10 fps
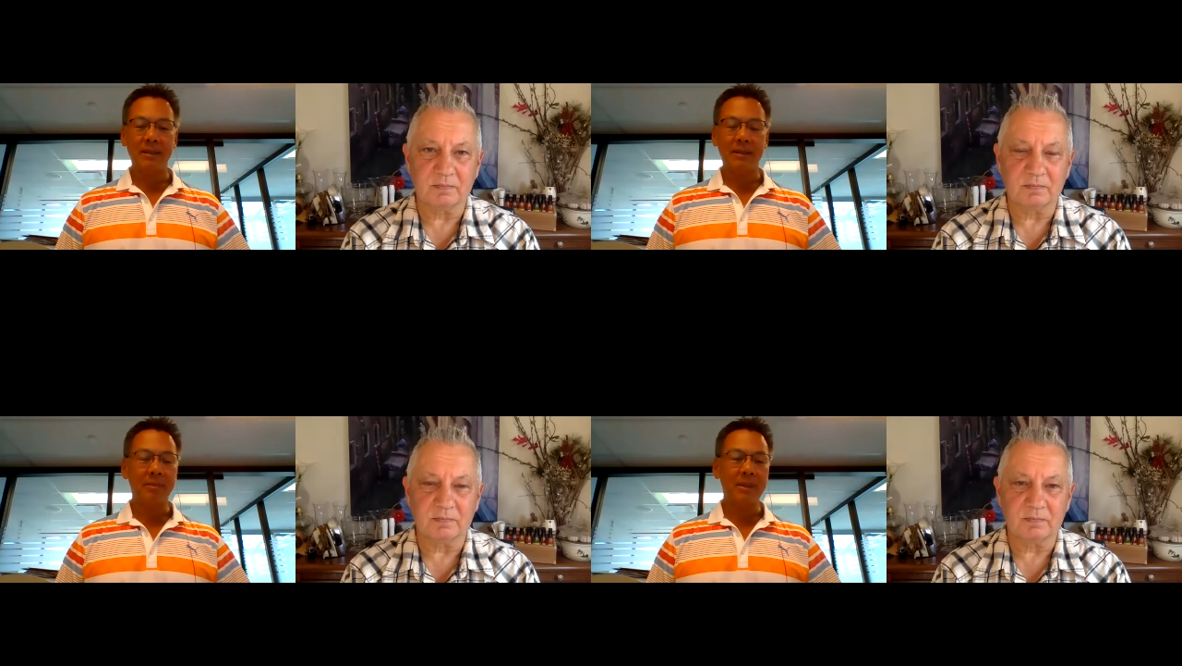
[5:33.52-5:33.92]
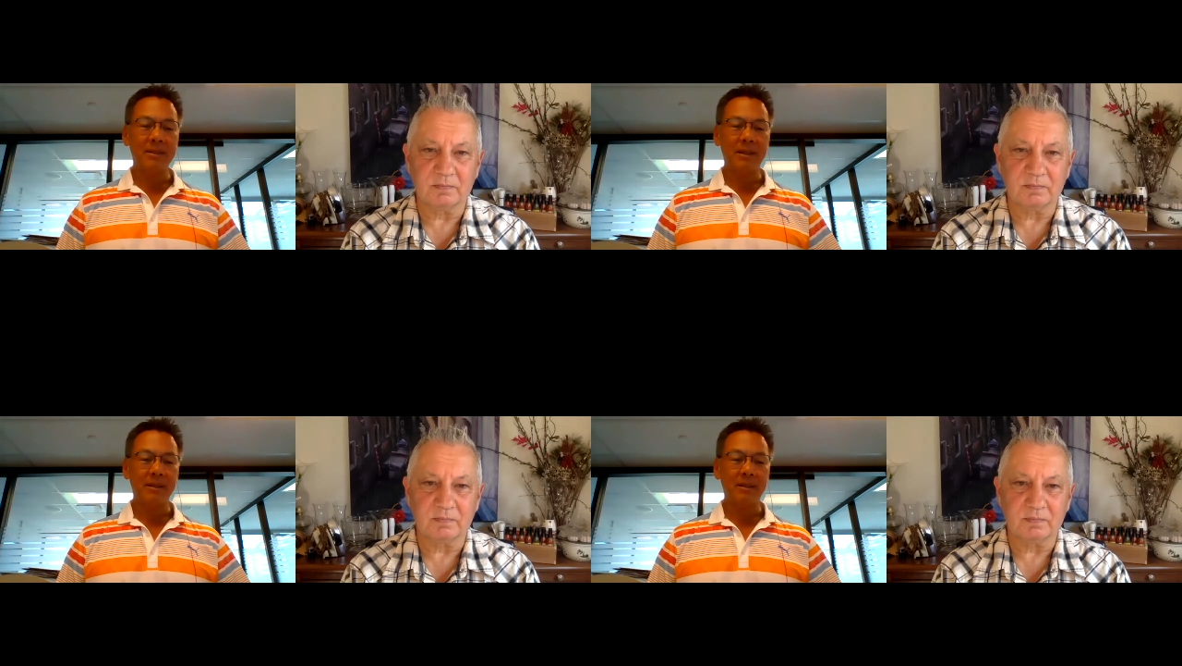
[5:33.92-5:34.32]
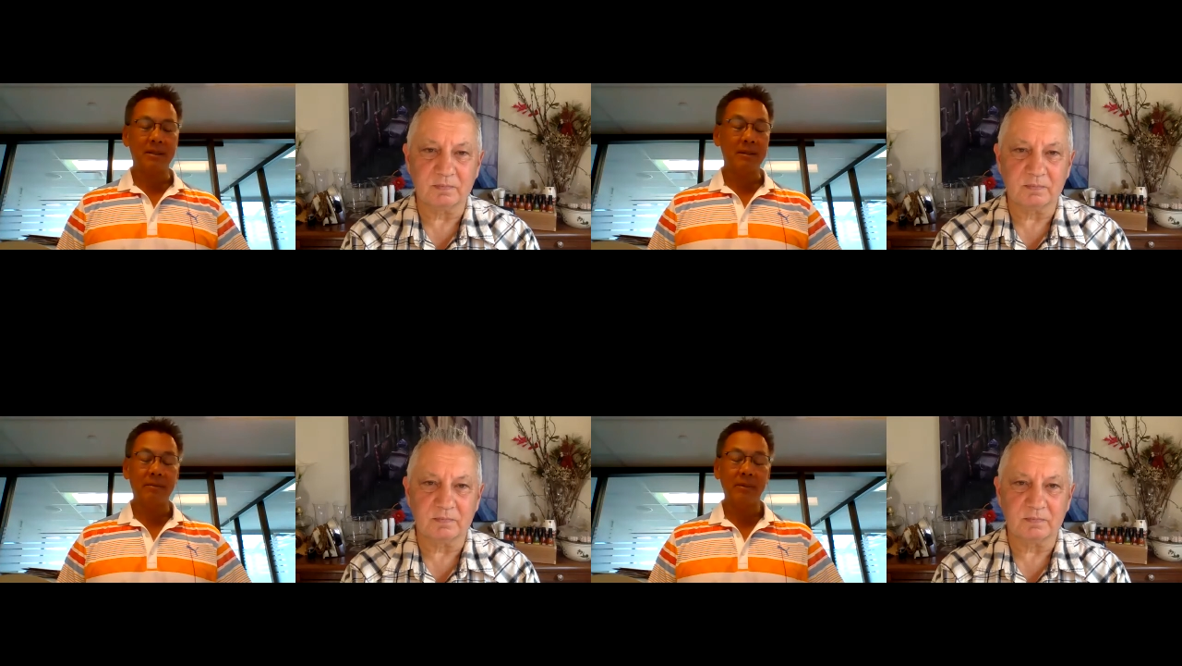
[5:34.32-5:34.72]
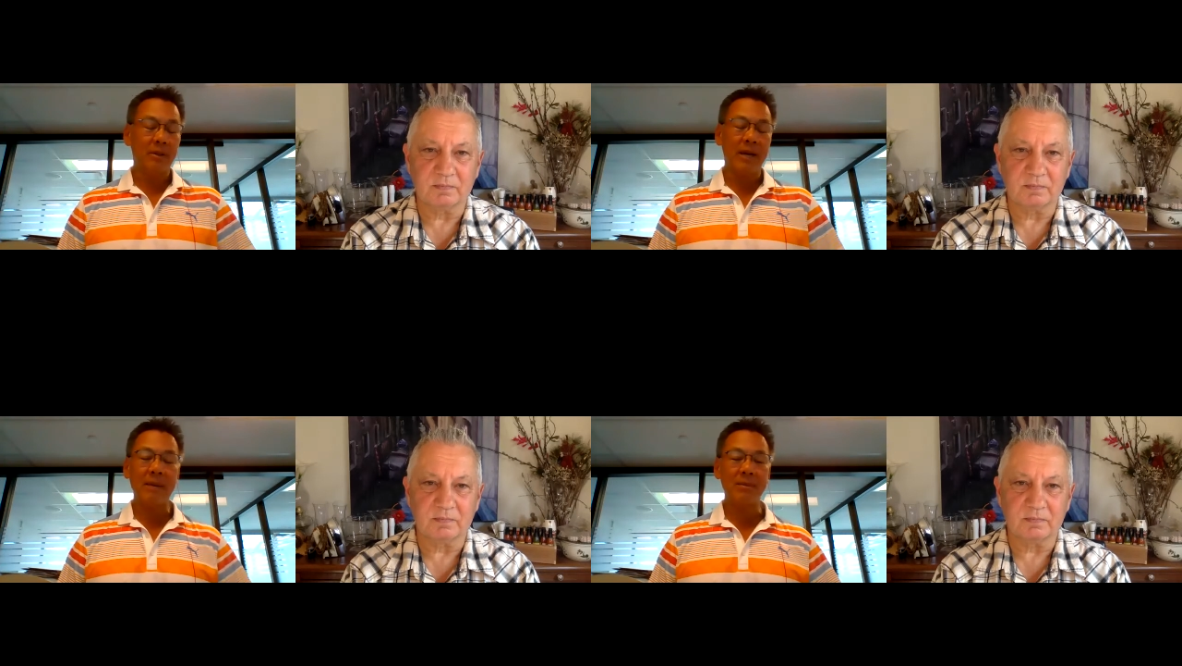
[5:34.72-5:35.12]
Speaker 1: companies like uh, you
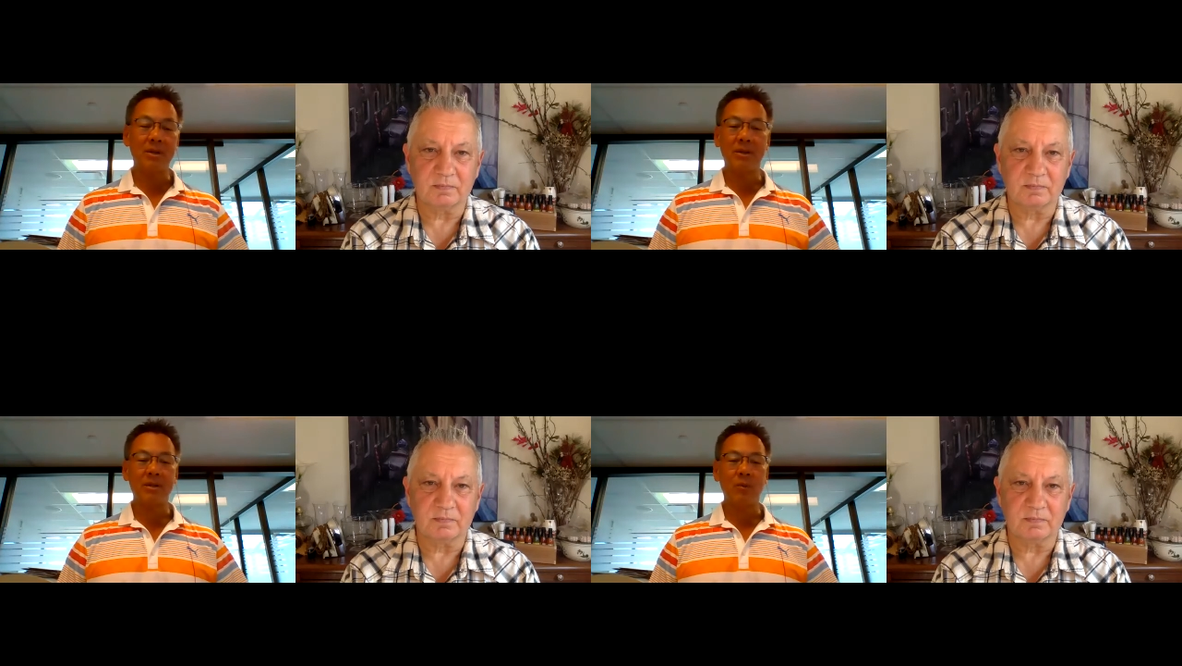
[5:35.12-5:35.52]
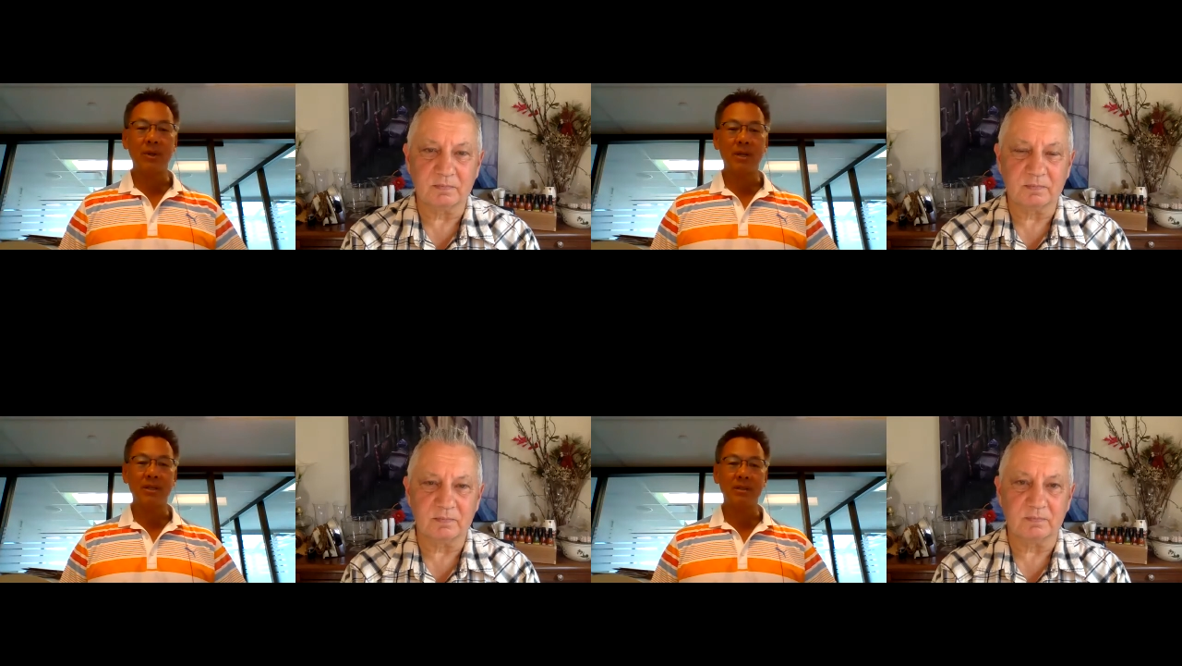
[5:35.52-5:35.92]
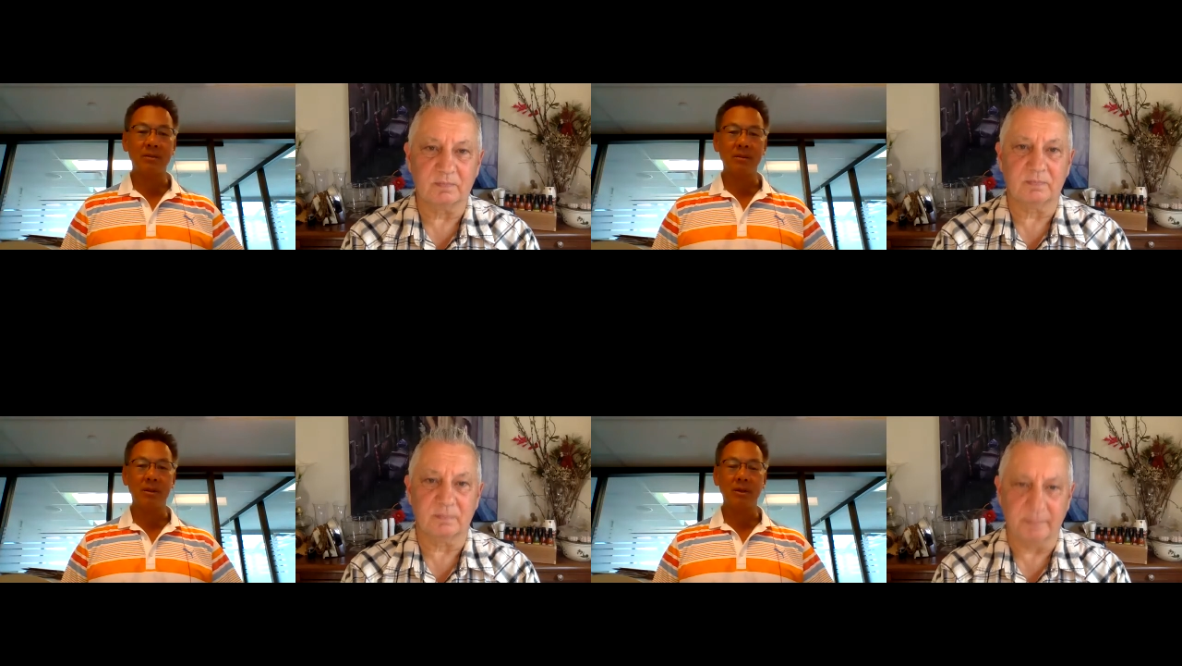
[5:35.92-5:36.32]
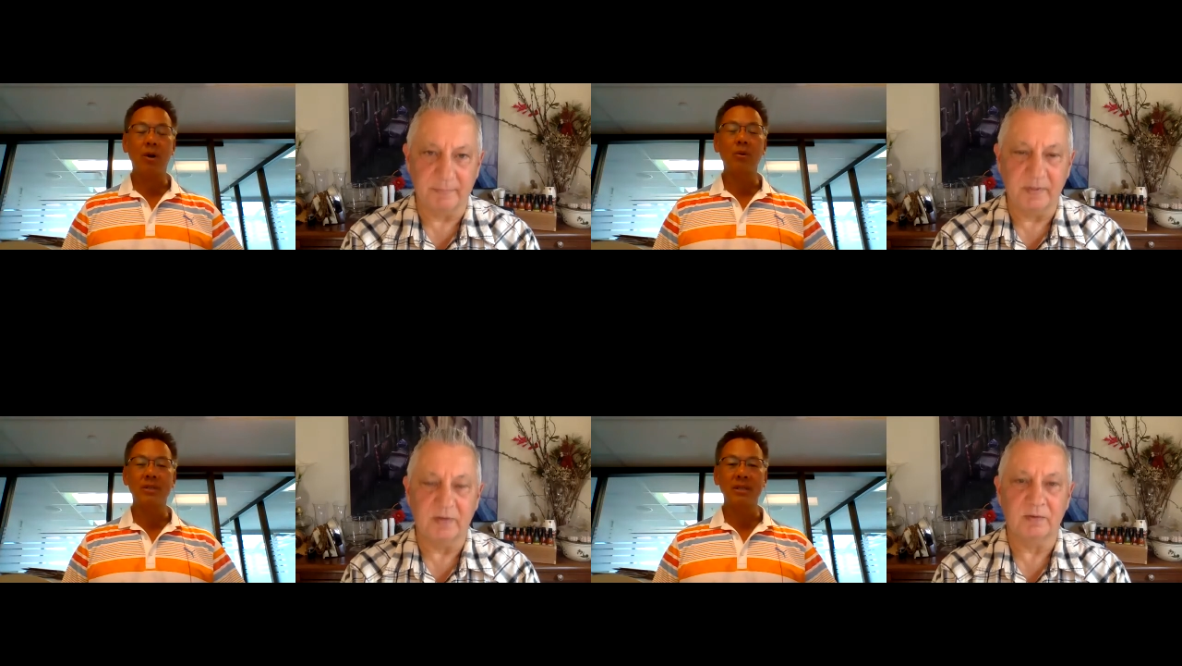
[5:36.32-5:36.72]
know Amazon is the one that's uh,
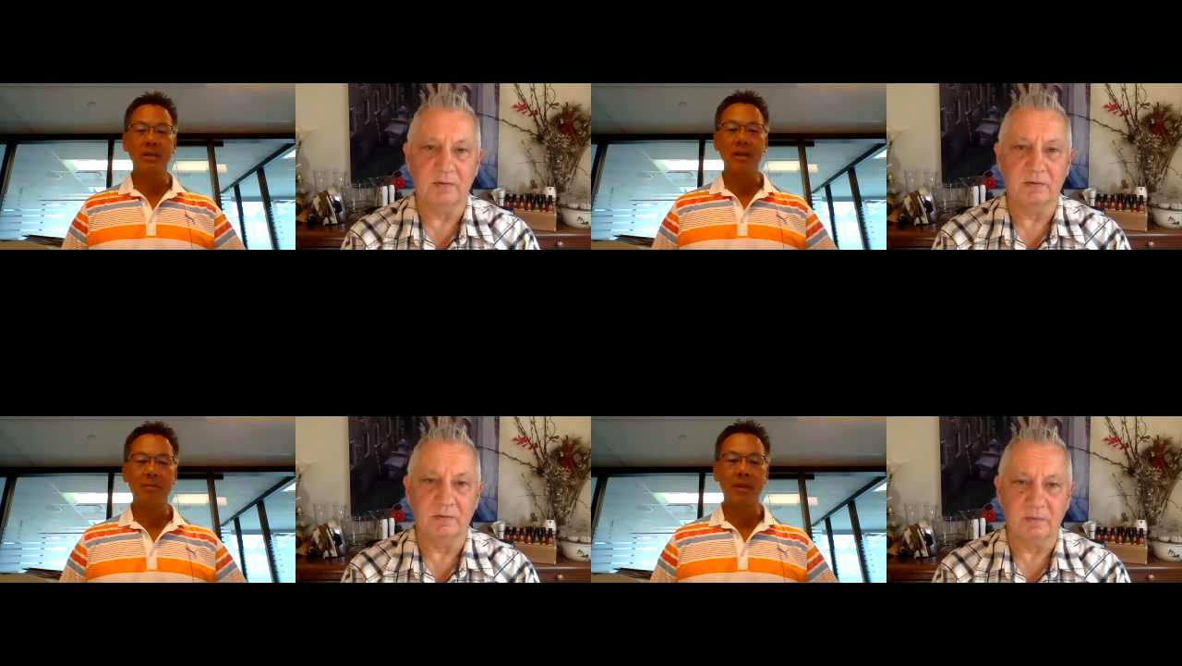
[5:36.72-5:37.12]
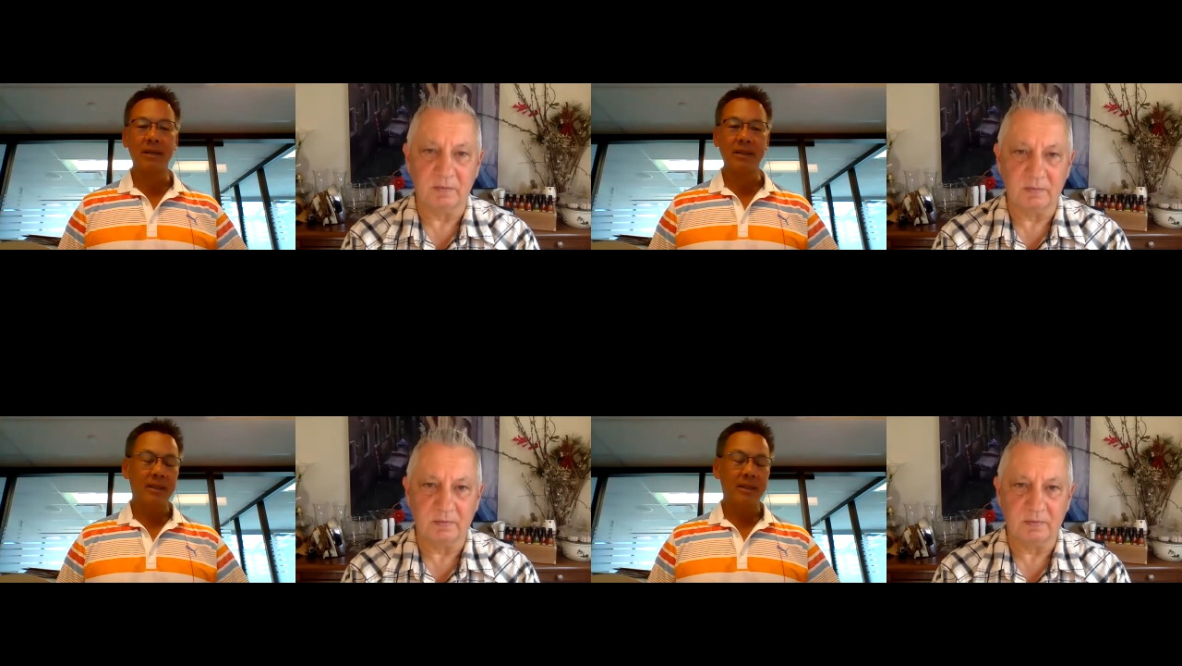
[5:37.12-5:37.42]
always in the limelight.